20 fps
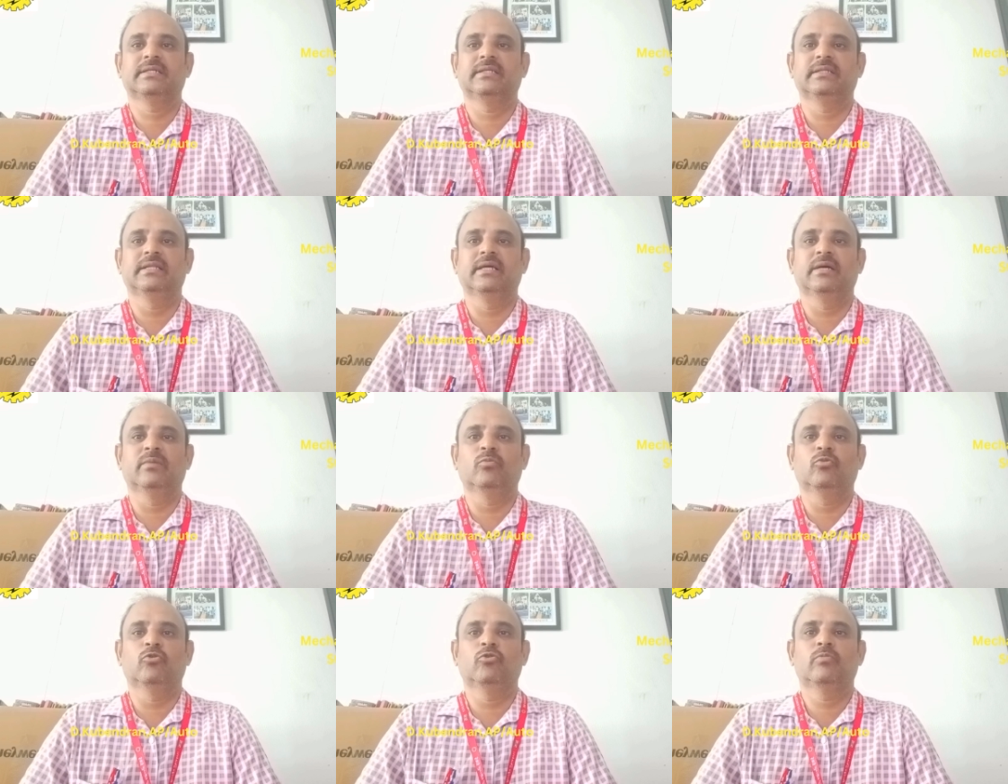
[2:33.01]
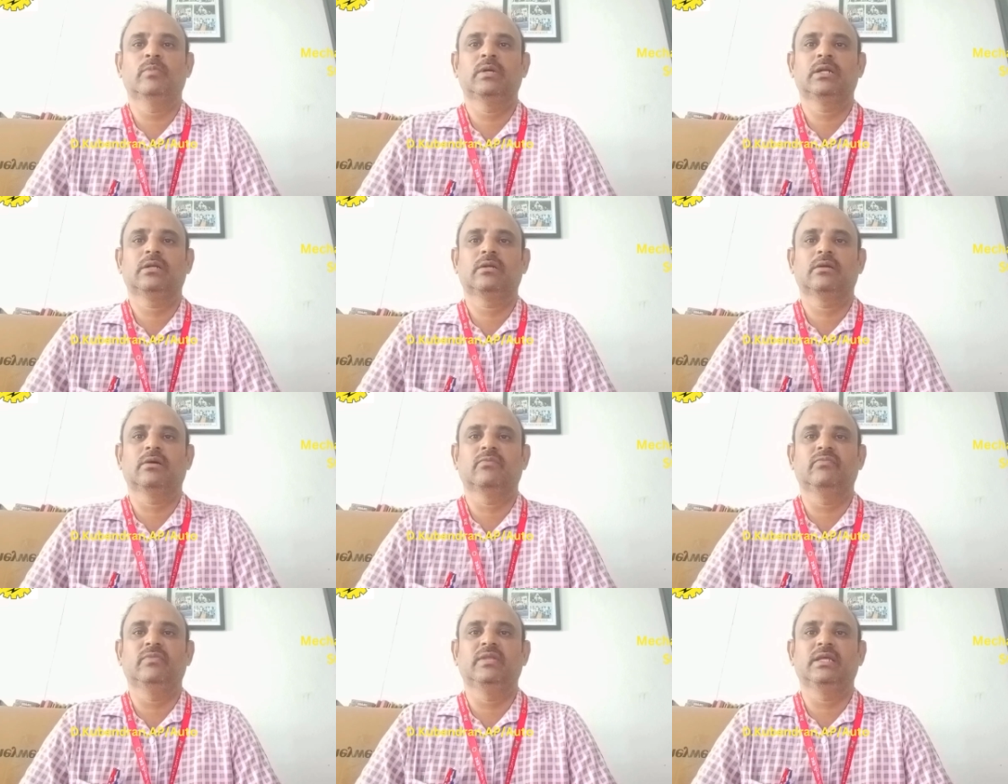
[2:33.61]
the movement
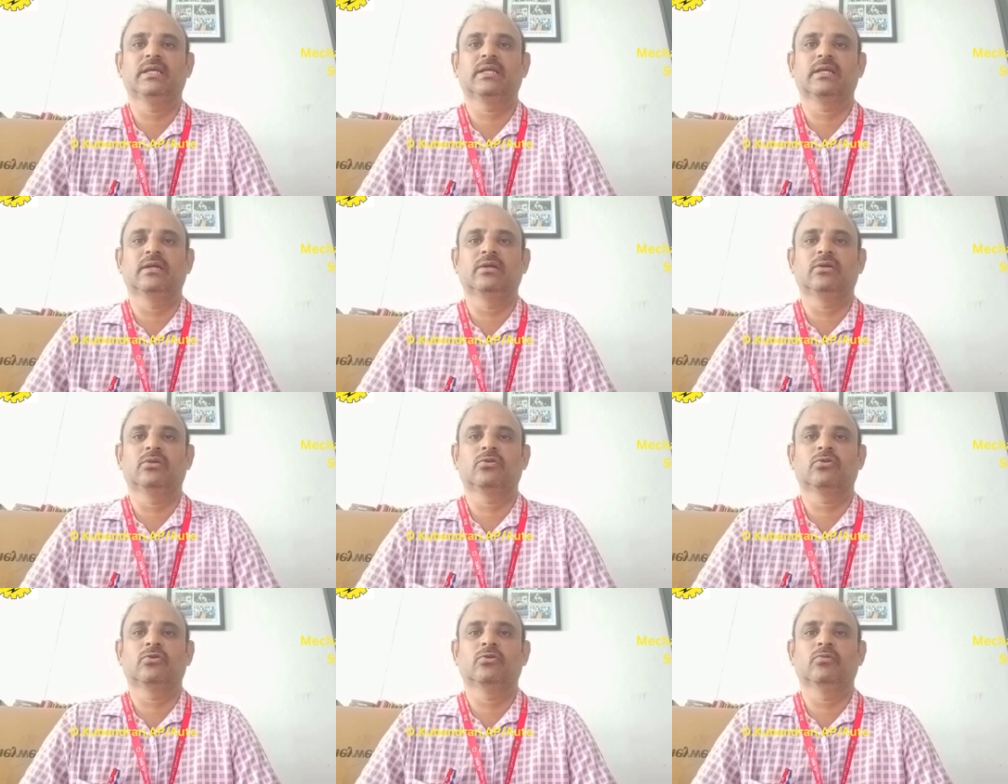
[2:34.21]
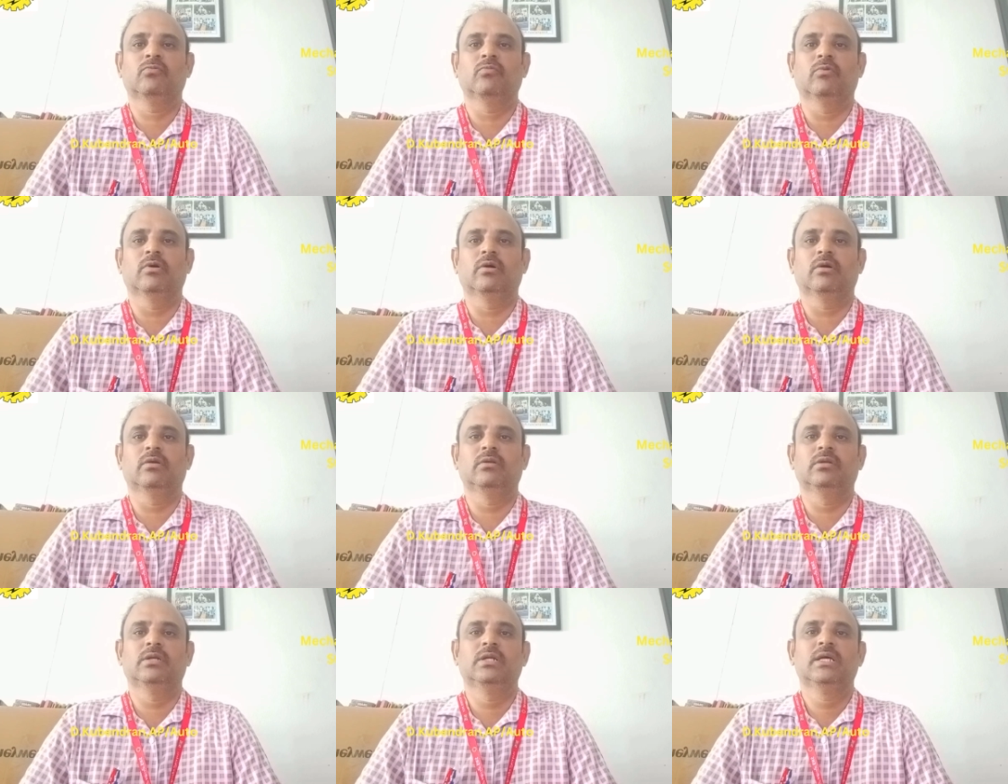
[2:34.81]
of the control
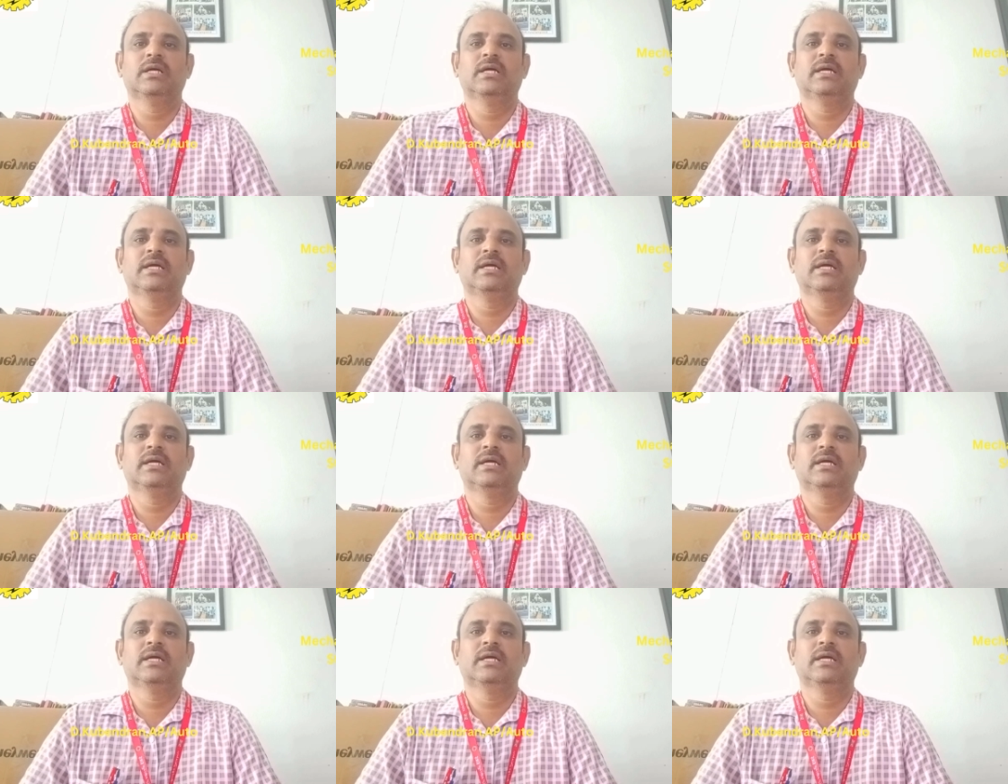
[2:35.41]
valve